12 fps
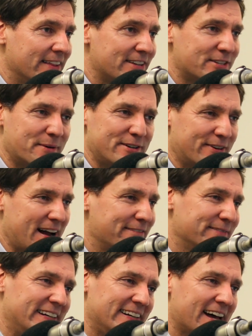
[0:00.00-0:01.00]
Thanks so much for
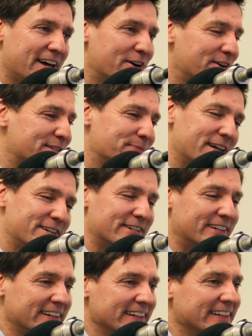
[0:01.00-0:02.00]
having me. Yeah, no, it's a
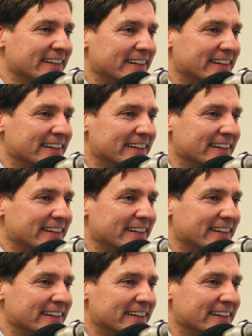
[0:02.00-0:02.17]
pleasure.